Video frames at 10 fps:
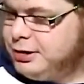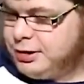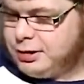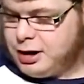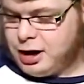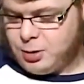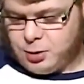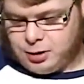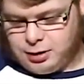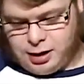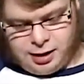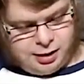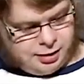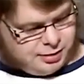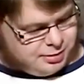Alright, well,
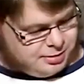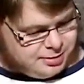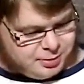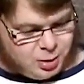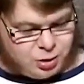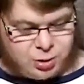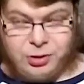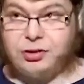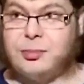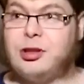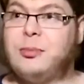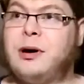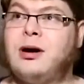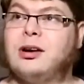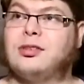not really sure what to say about the
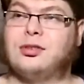box,